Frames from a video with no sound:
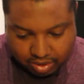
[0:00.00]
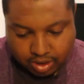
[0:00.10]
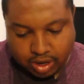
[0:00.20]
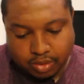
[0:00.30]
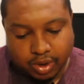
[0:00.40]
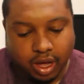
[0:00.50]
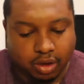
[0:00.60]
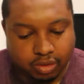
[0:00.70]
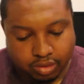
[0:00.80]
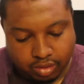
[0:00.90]
There we go.
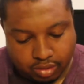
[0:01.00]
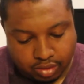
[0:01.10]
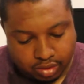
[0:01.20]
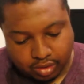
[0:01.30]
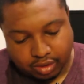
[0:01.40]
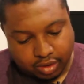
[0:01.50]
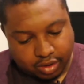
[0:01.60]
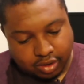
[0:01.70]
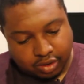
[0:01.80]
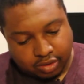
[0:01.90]

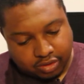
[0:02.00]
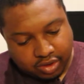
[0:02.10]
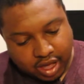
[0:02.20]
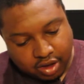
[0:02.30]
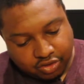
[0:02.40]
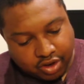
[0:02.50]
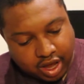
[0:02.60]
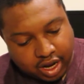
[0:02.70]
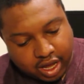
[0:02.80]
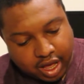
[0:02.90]
Without
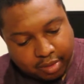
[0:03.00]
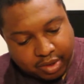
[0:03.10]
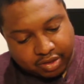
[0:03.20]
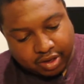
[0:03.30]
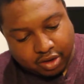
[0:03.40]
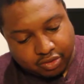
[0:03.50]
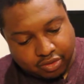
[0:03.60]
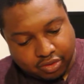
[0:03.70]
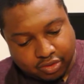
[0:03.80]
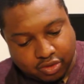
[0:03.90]
trying to cut myself
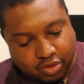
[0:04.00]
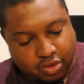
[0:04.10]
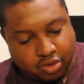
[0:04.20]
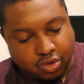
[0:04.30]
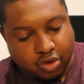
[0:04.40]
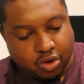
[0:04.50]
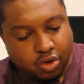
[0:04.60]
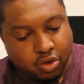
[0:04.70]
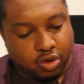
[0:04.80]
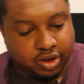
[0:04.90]

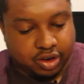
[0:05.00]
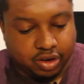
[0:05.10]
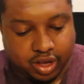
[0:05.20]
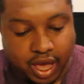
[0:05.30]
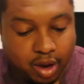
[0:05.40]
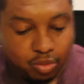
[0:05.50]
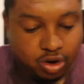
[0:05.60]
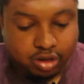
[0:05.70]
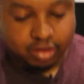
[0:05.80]
on camera.